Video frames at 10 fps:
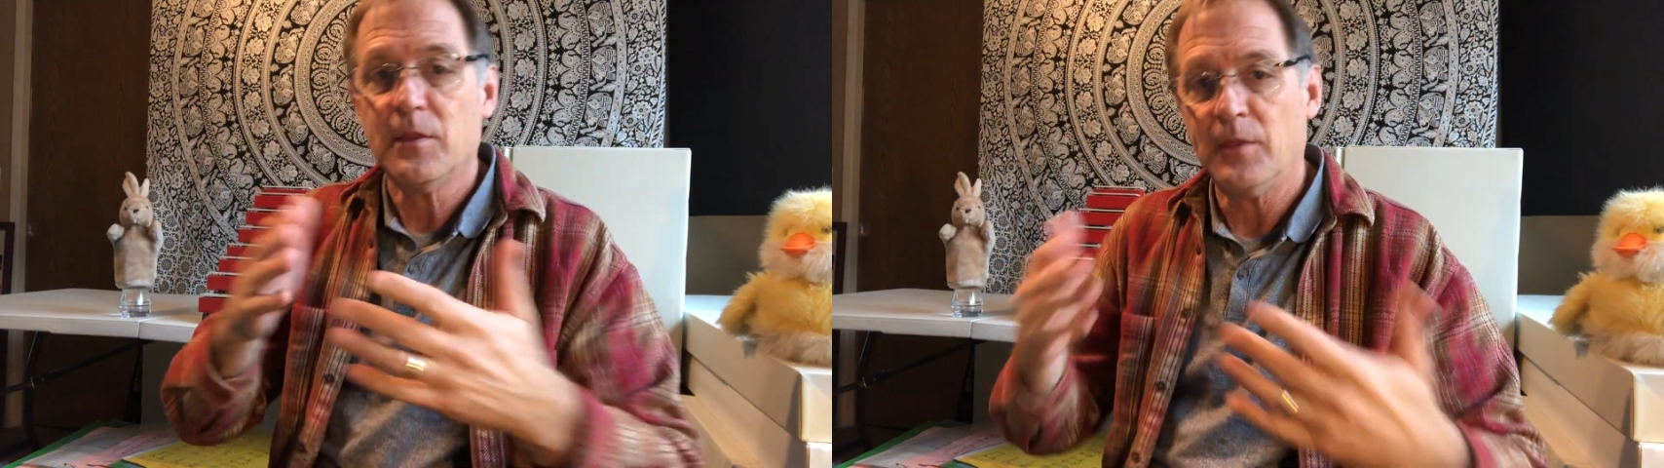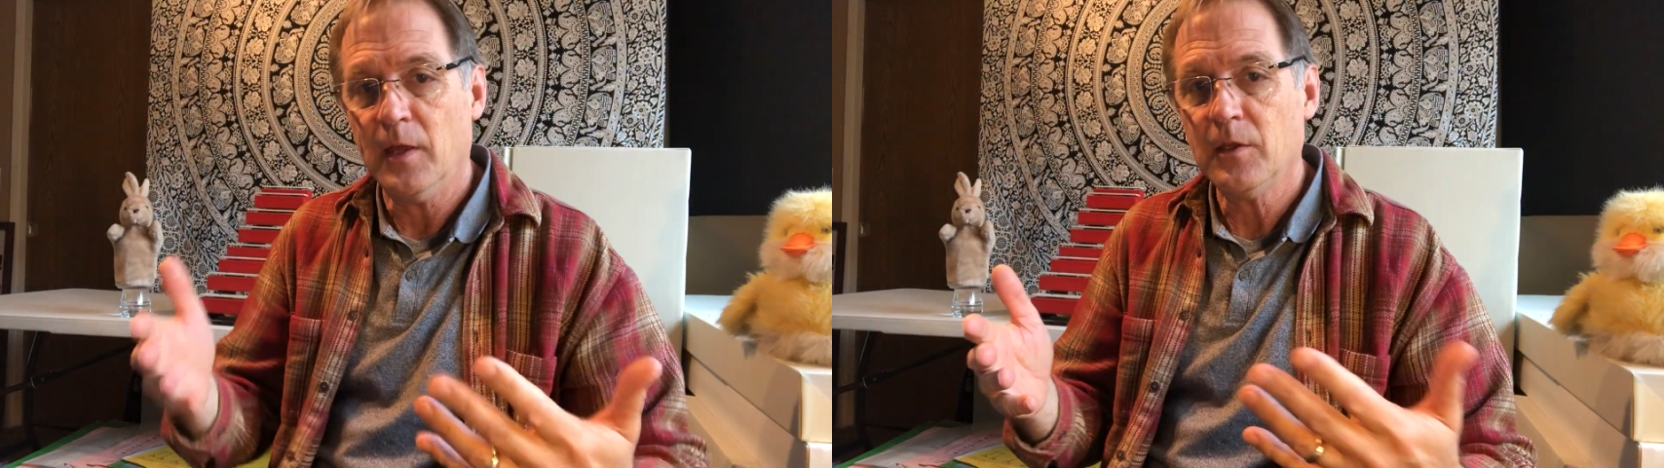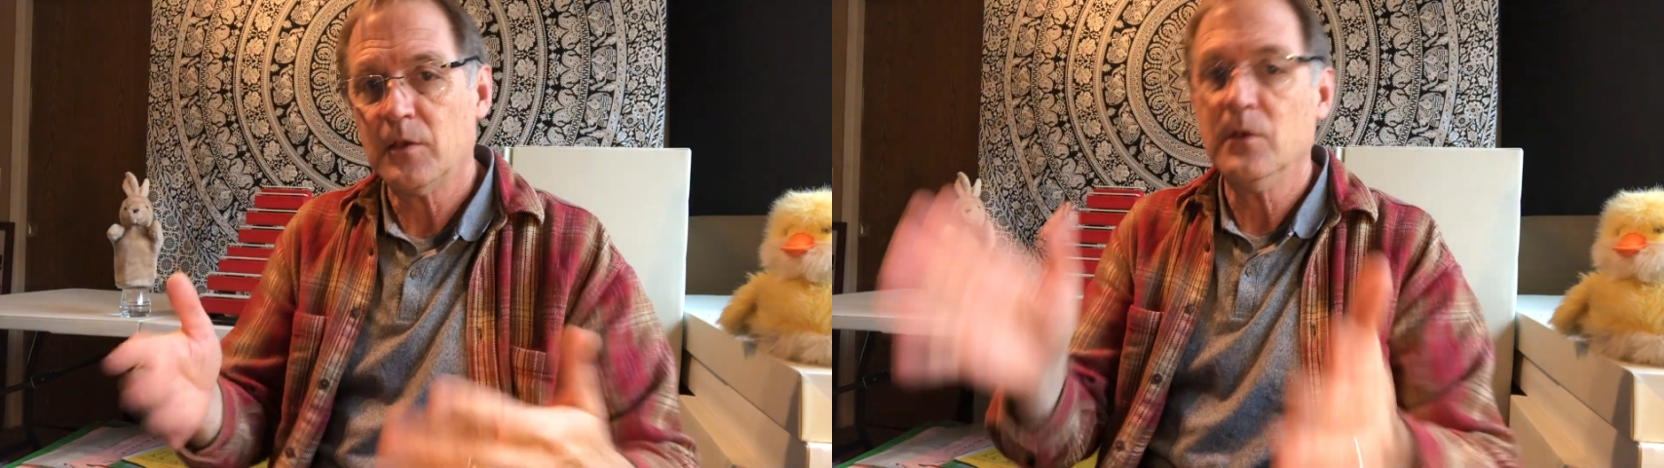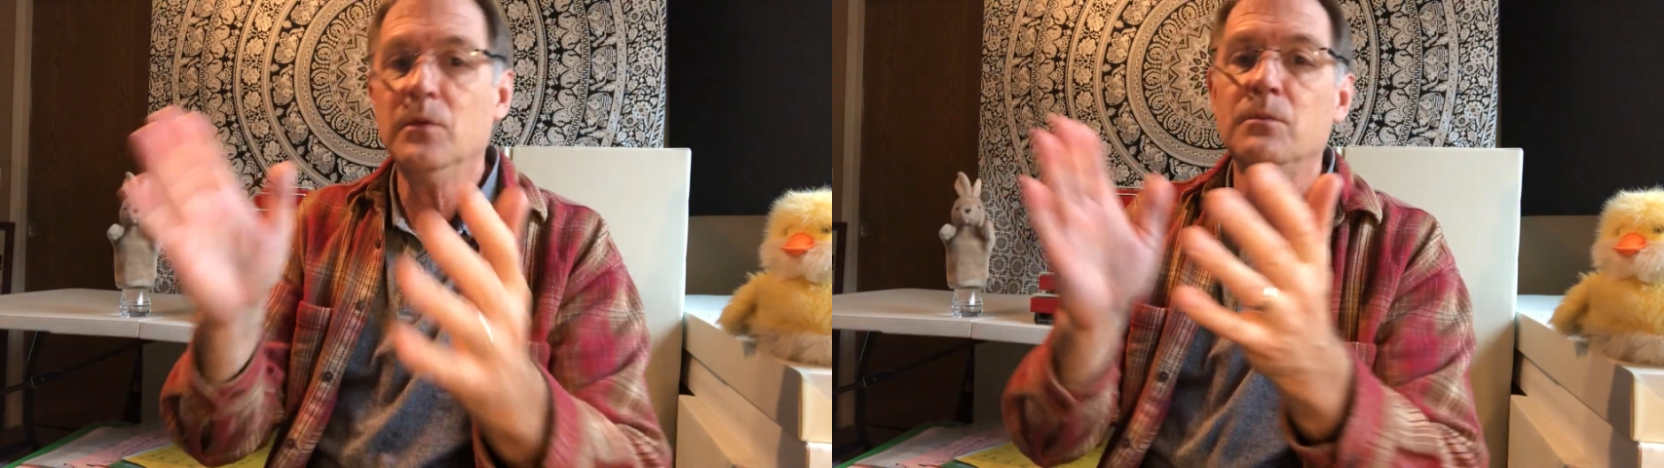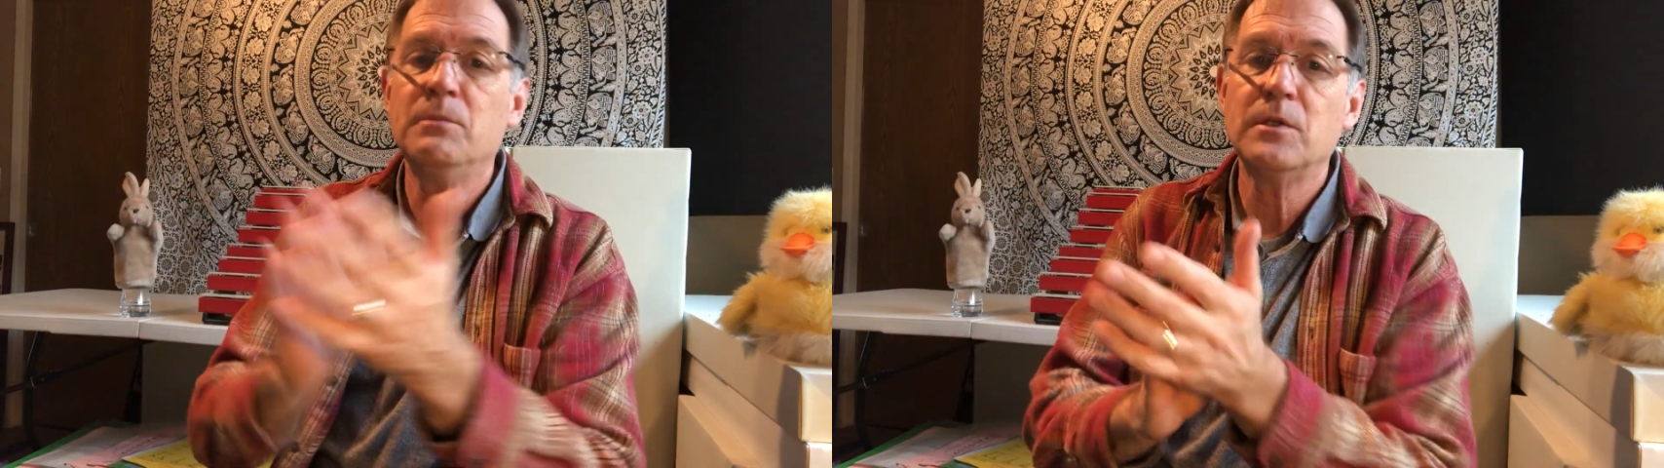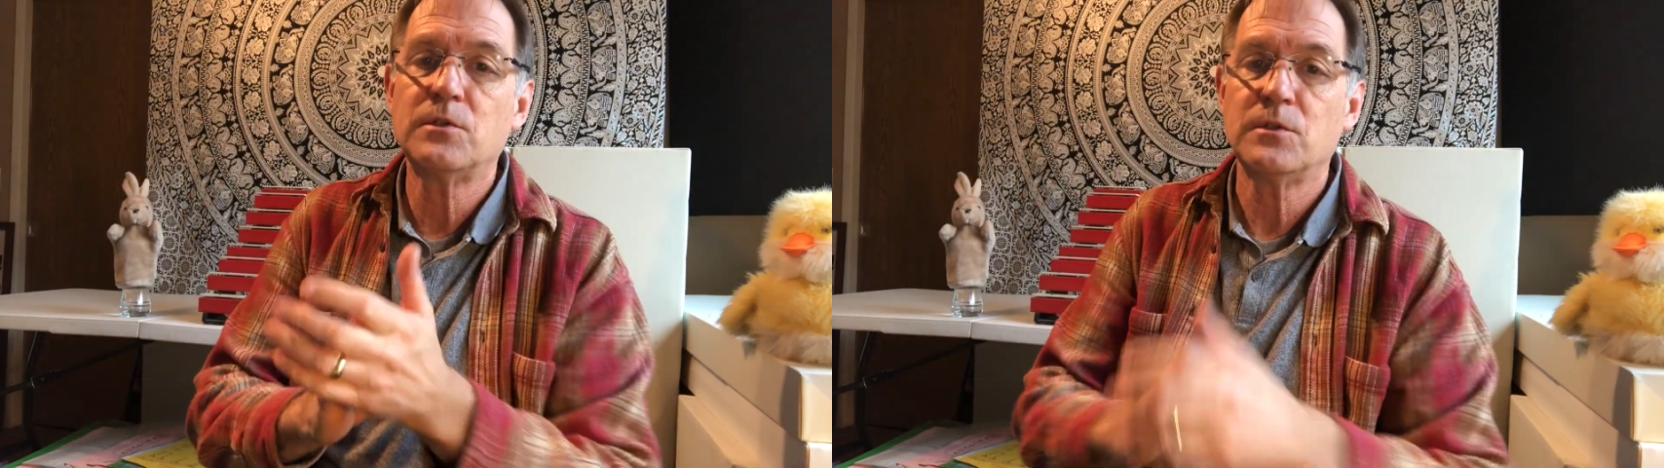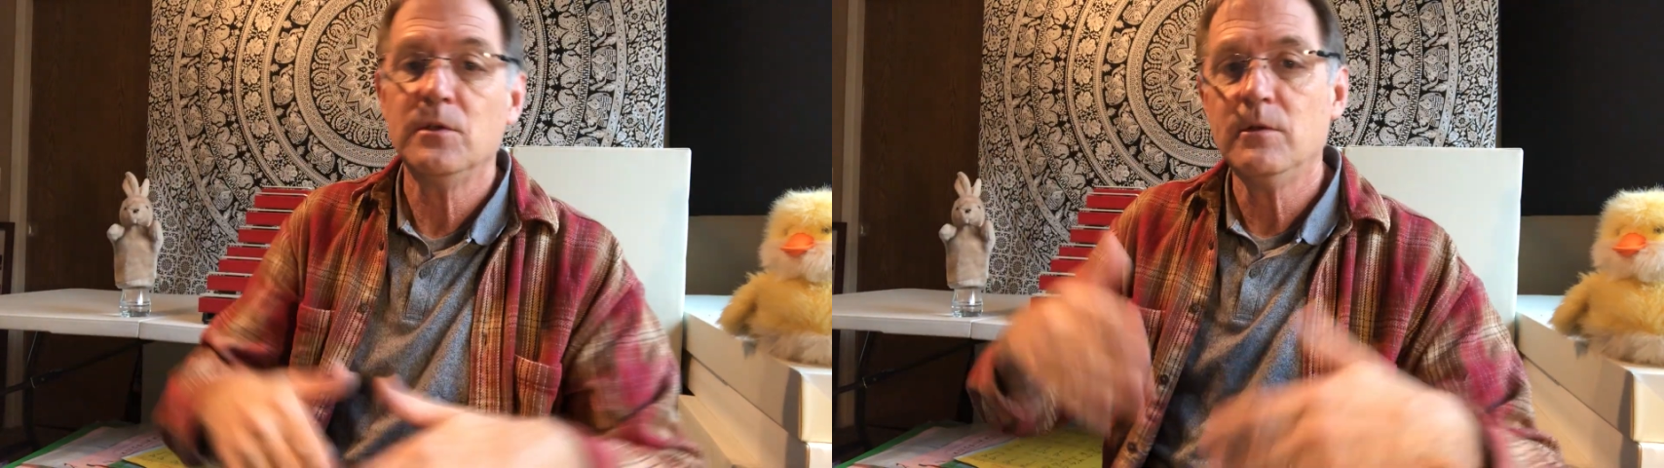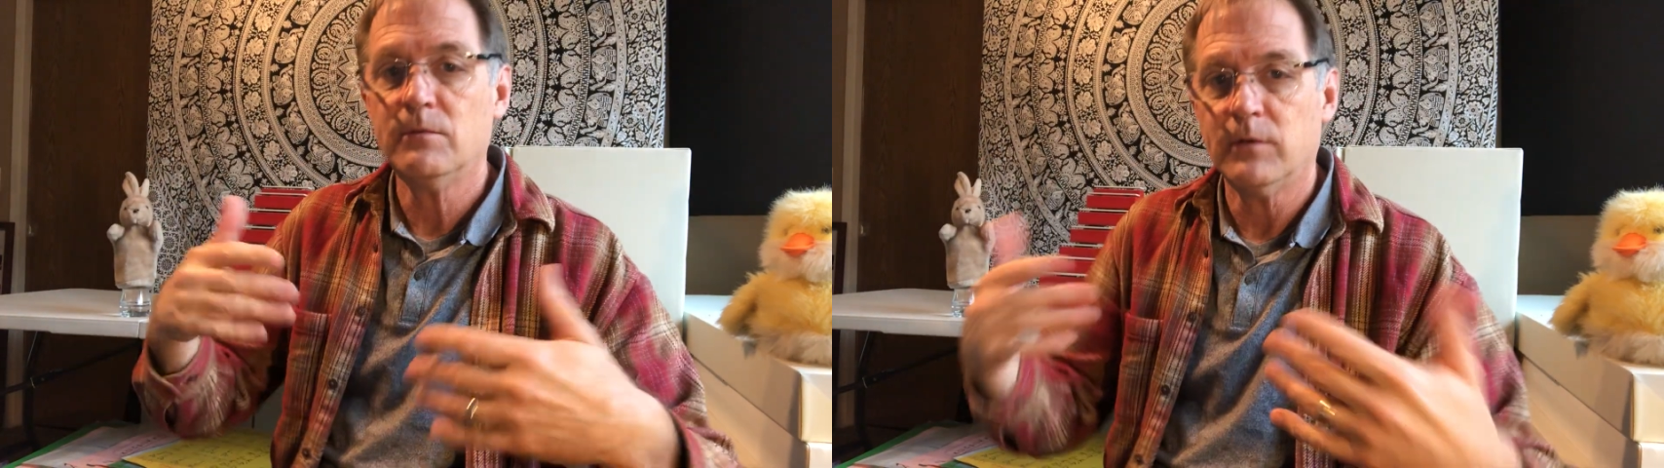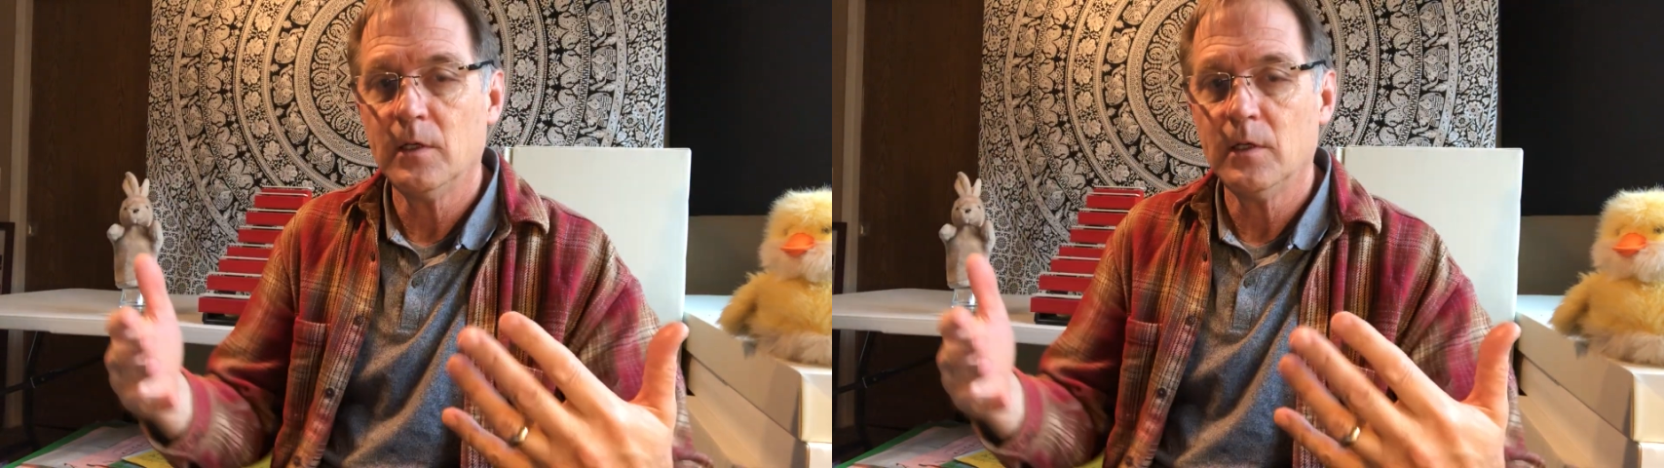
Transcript: Thank you, Mr.